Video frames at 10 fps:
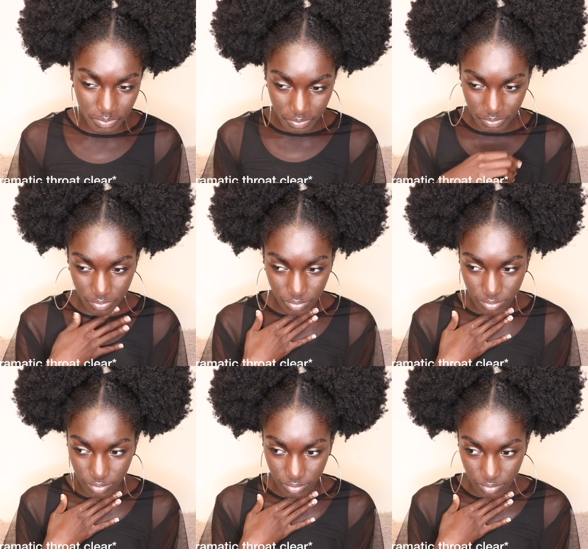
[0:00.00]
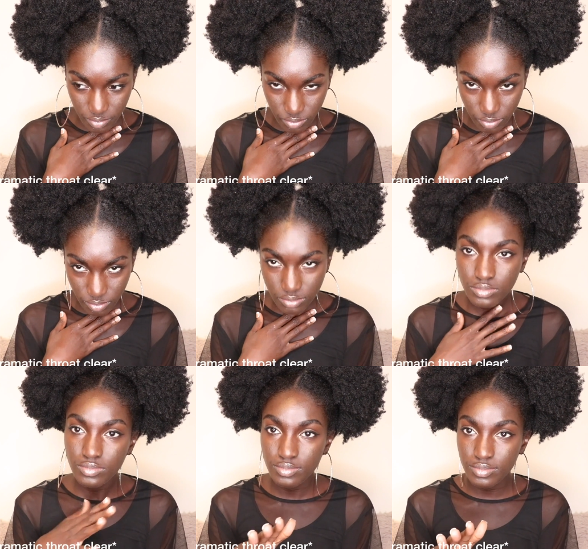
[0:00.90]

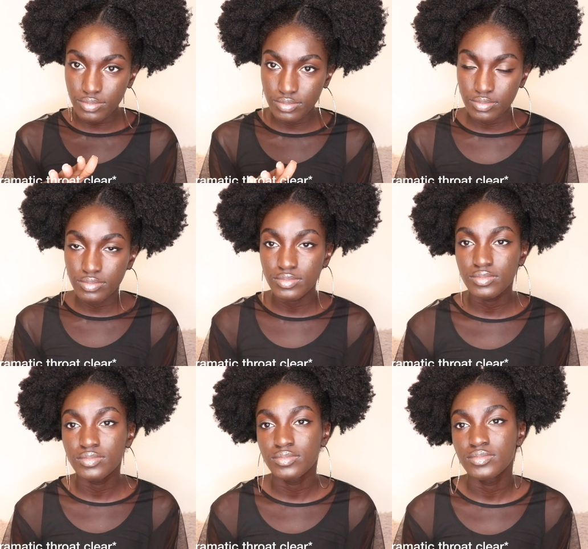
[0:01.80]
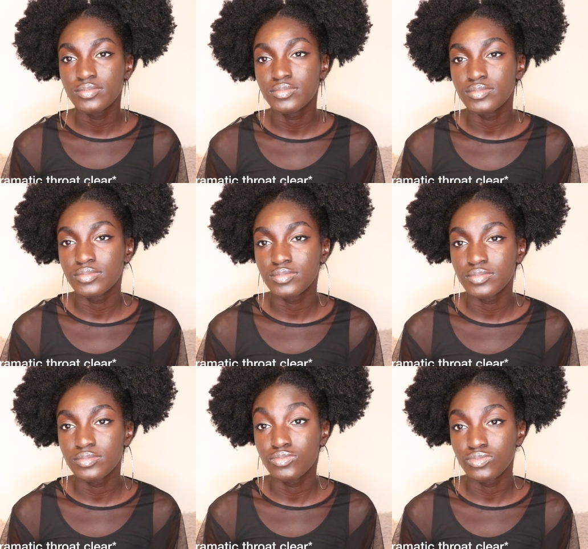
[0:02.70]

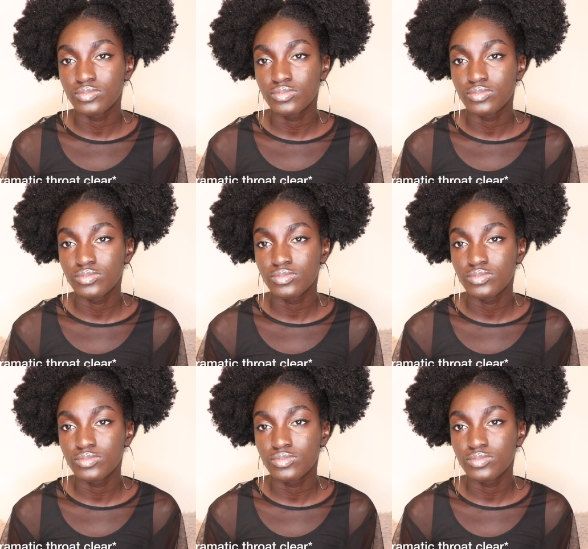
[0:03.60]
Nothing is said.